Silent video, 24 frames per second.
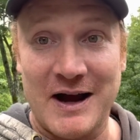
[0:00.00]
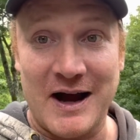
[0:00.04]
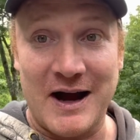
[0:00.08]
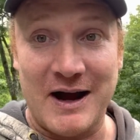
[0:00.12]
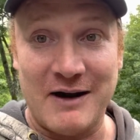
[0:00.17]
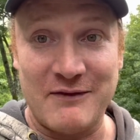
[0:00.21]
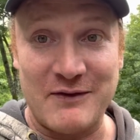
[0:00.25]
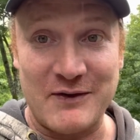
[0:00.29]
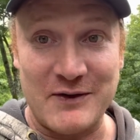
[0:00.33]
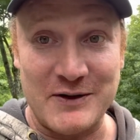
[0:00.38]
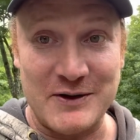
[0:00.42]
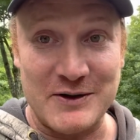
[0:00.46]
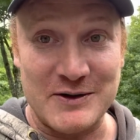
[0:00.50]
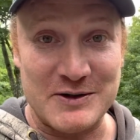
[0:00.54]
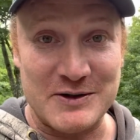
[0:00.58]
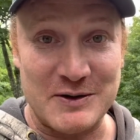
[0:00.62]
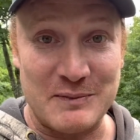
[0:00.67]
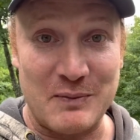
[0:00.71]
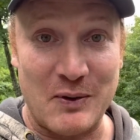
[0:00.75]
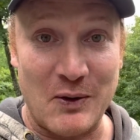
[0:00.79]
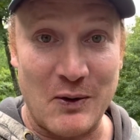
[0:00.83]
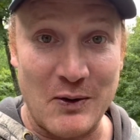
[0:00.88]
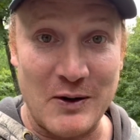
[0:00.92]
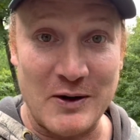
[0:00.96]
for your
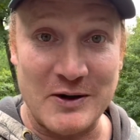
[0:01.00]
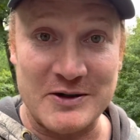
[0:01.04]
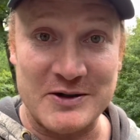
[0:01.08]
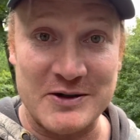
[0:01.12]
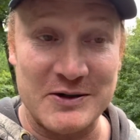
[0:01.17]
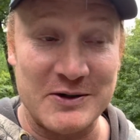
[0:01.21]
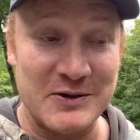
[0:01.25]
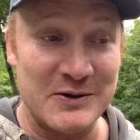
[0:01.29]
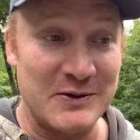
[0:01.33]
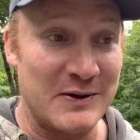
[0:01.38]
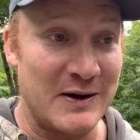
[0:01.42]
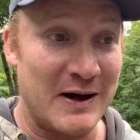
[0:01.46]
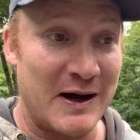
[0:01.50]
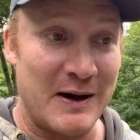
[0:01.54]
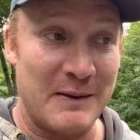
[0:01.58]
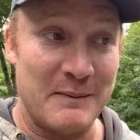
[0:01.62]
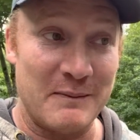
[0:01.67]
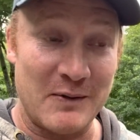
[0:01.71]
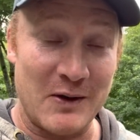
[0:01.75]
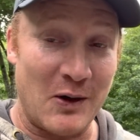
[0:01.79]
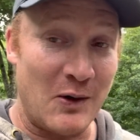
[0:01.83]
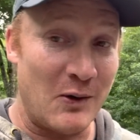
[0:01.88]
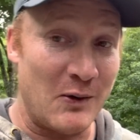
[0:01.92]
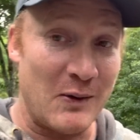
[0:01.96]
support too.
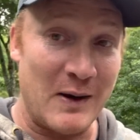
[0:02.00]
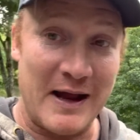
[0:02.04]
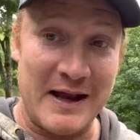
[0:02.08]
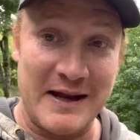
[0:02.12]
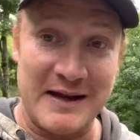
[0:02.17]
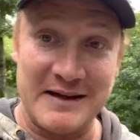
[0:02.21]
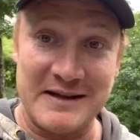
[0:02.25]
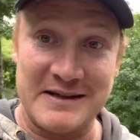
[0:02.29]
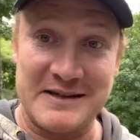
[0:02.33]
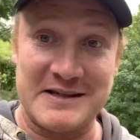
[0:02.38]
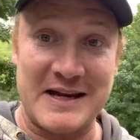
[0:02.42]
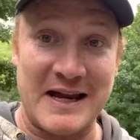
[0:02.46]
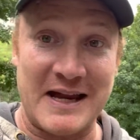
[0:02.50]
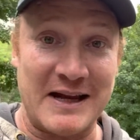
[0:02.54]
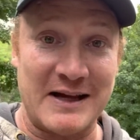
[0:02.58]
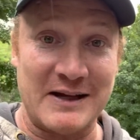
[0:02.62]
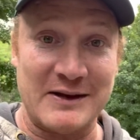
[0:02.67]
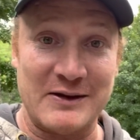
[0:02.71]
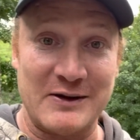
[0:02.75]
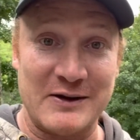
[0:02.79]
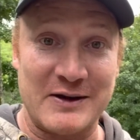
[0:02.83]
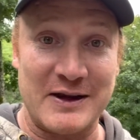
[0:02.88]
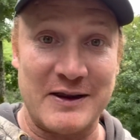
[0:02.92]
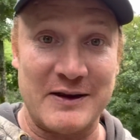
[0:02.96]
And take a
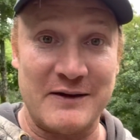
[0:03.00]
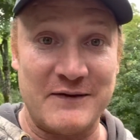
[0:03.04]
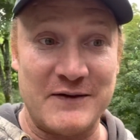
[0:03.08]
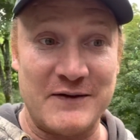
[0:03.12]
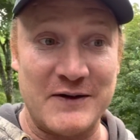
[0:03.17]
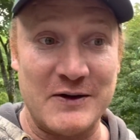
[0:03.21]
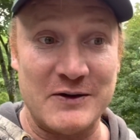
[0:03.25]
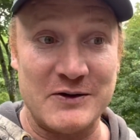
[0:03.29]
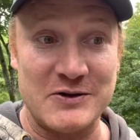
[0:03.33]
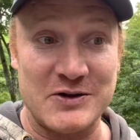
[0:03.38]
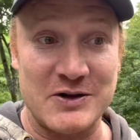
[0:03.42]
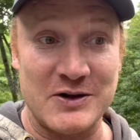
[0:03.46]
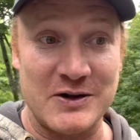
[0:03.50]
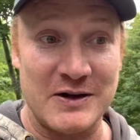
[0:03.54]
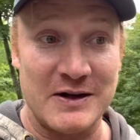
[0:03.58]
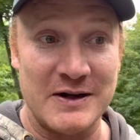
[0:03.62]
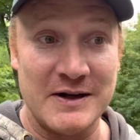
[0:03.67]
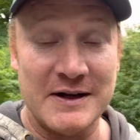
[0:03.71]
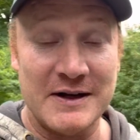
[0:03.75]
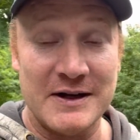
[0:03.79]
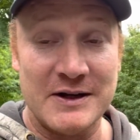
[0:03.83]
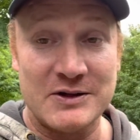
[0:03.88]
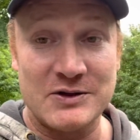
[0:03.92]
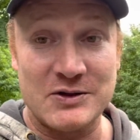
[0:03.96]
look in the future.
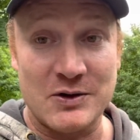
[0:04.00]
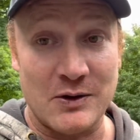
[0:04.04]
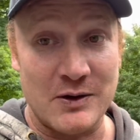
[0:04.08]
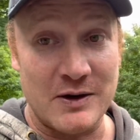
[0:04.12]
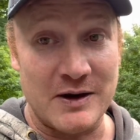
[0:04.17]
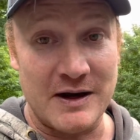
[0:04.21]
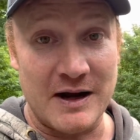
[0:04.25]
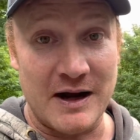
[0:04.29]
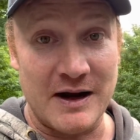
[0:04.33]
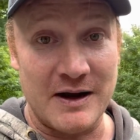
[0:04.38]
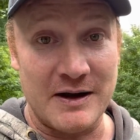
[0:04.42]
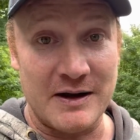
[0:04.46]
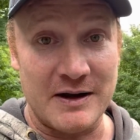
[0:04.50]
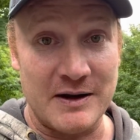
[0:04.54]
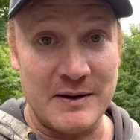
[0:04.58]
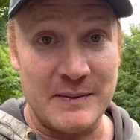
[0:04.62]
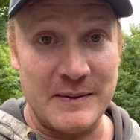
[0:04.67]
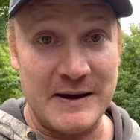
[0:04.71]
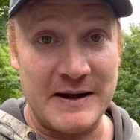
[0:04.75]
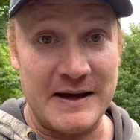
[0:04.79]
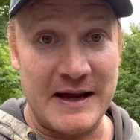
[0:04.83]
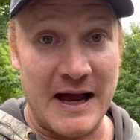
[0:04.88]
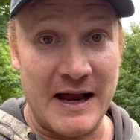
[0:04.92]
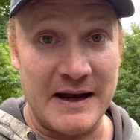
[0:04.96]
Tori and I are going to
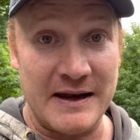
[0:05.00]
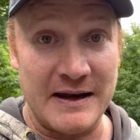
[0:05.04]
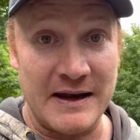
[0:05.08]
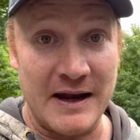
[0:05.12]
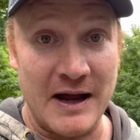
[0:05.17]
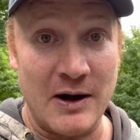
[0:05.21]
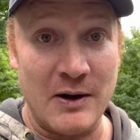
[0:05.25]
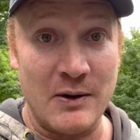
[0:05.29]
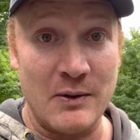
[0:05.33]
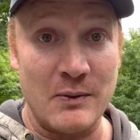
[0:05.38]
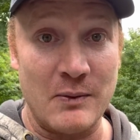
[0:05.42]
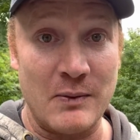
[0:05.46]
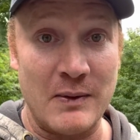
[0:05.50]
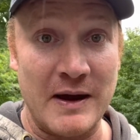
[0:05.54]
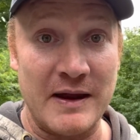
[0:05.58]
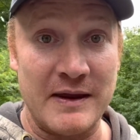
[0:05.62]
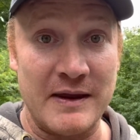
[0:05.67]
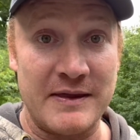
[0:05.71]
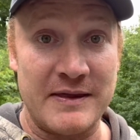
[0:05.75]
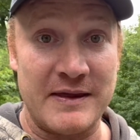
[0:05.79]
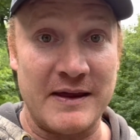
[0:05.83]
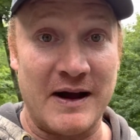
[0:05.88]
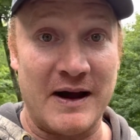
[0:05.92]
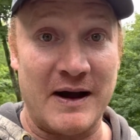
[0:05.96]
be getting out
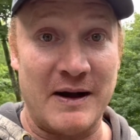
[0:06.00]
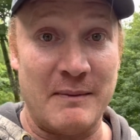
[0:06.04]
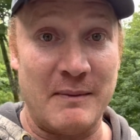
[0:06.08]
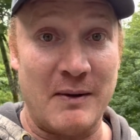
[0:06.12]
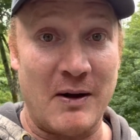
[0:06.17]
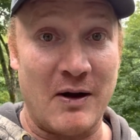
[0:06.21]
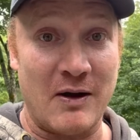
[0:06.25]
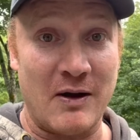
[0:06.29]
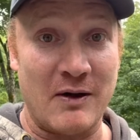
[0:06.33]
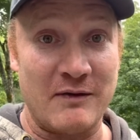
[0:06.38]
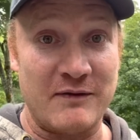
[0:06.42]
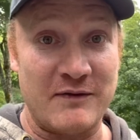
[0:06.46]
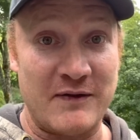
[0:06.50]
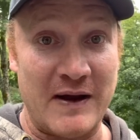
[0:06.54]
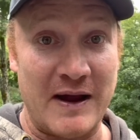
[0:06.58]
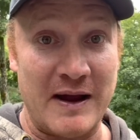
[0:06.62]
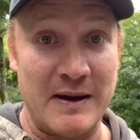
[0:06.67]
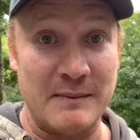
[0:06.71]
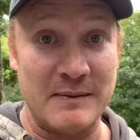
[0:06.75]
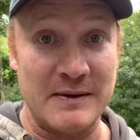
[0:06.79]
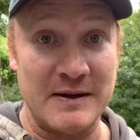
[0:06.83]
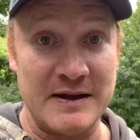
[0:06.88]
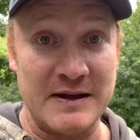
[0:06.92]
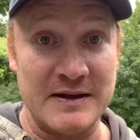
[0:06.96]
with our
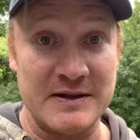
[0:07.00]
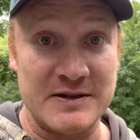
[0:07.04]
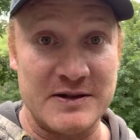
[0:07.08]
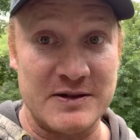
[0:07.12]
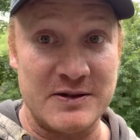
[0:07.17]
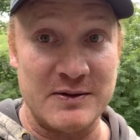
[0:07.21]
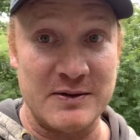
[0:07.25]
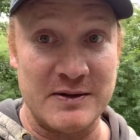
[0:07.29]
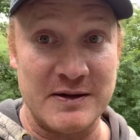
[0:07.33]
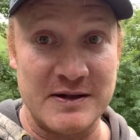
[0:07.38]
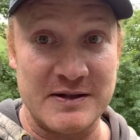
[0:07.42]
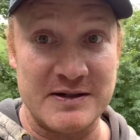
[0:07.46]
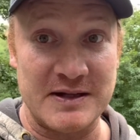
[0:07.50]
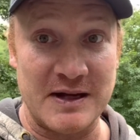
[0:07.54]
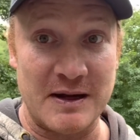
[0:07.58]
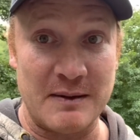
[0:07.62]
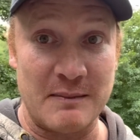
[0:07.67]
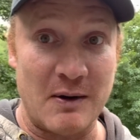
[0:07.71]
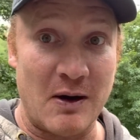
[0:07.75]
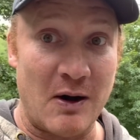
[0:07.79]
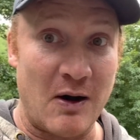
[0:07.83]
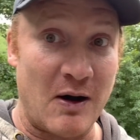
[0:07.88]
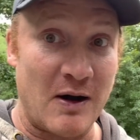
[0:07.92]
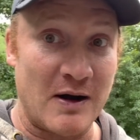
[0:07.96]
families, doing
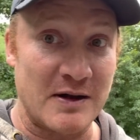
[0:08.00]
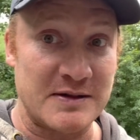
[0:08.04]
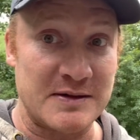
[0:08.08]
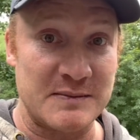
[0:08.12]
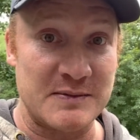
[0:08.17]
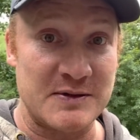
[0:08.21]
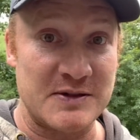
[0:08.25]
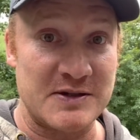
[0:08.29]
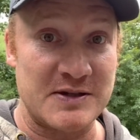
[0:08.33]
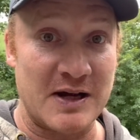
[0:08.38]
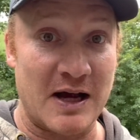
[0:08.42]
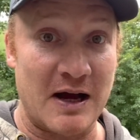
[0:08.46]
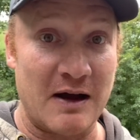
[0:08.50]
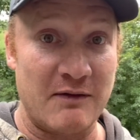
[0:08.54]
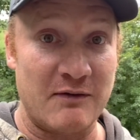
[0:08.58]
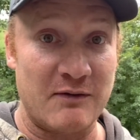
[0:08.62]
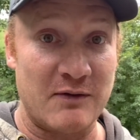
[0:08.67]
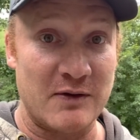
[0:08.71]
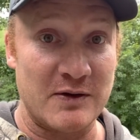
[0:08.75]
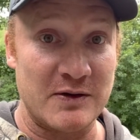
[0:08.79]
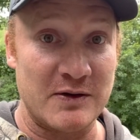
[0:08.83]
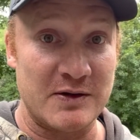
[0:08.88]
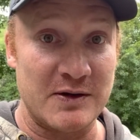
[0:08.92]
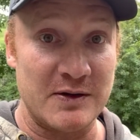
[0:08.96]
some awesome stuff.
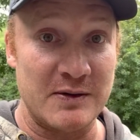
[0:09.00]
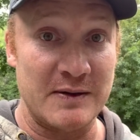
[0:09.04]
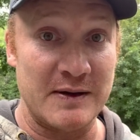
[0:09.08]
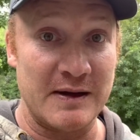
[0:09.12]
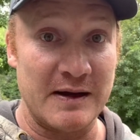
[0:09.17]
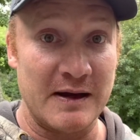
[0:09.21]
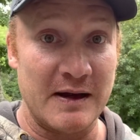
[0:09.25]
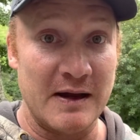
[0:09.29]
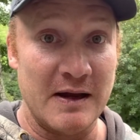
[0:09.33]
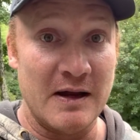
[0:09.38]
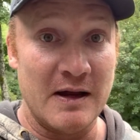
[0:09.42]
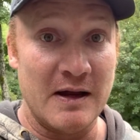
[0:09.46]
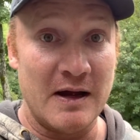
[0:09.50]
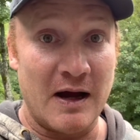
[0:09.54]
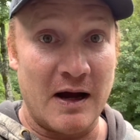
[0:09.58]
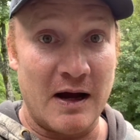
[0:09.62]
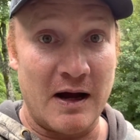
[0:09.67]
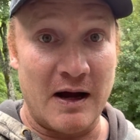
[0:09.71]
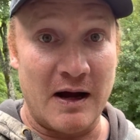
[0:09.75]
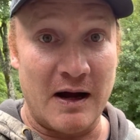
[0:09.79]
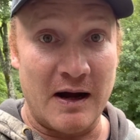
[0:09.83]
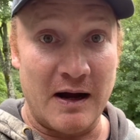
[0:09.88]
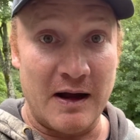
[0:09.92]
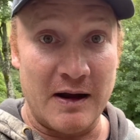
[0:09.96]
We're doing
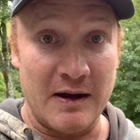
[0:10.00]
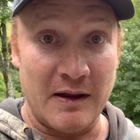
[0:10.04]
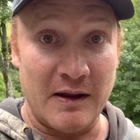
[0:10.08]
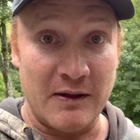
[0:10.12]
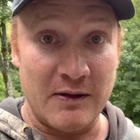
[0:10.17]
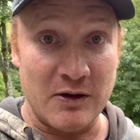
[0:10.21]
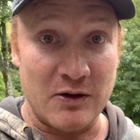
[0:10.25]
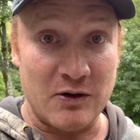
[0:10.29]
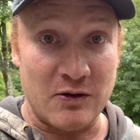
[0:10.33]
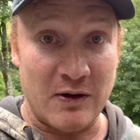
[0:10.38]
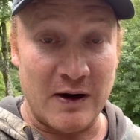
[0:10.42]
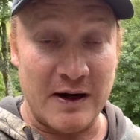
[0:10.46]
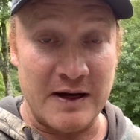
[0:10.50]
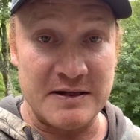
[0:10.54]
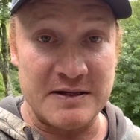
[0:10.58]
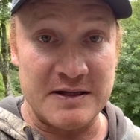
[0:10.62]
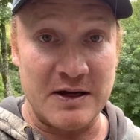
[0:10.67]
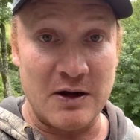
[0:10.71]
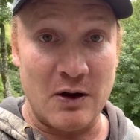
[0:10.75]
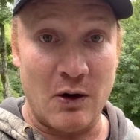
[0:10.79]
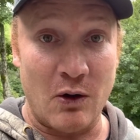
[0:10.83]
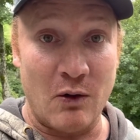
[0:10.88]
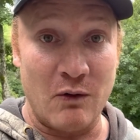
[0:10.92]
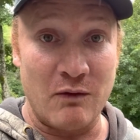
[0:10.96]
another
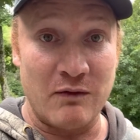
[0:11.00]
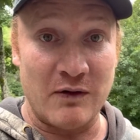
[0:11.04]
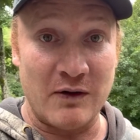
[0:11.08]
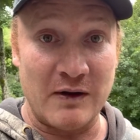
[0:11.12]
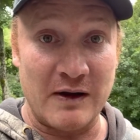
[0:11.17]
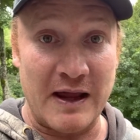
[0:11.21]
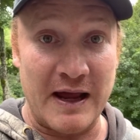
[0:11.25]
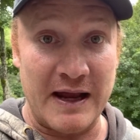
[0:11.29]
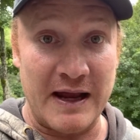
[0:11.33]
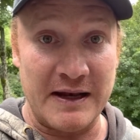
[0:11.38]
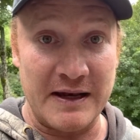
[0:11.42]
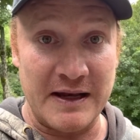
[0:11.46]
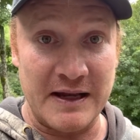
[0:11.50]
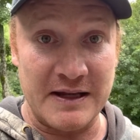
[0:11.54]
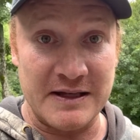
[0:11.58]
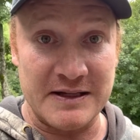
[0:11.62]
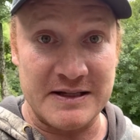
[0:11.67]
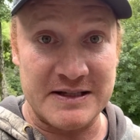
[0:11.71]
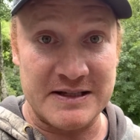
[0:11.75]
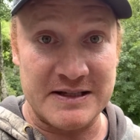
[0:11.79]
crazy overlanding